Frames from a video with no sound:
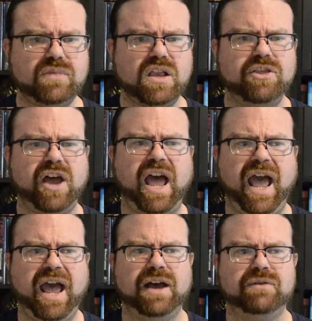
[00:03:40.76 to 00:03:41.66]
that
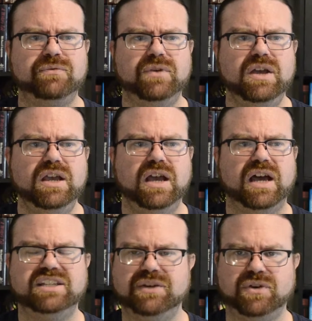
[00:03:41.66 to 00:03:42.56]
have a
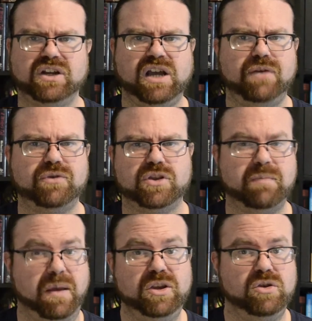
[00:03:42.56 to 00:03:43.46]
different cover that
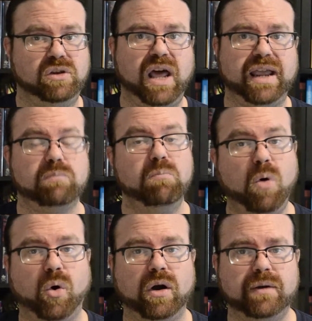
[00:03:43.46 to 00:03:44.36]
maybe you like
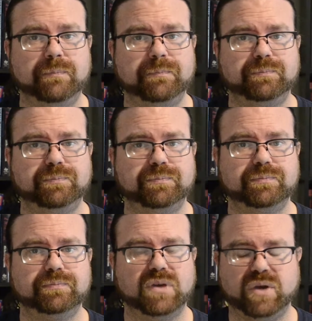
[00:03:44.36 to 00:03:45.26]
more.
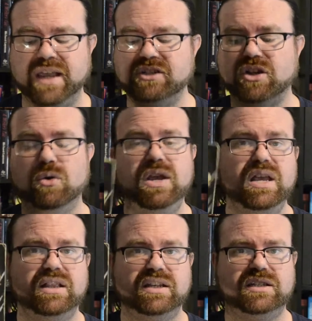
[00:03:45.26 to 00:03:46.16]
Okay, so
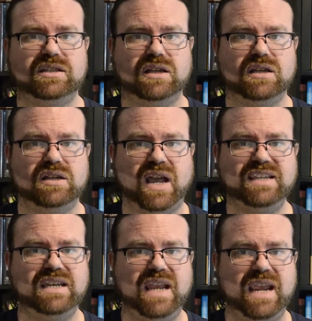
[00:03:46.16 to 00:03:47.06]
this is the
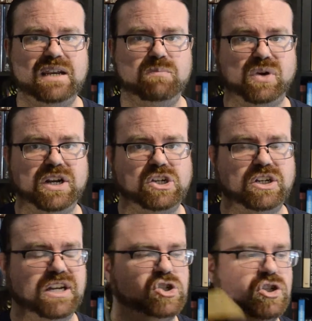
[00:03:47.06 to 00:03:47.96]
1980 British
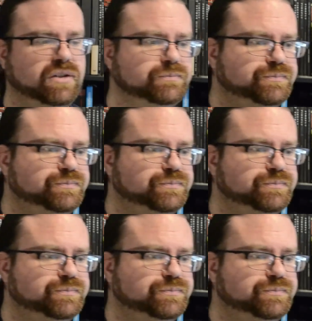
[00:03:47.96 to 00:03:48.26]
edition.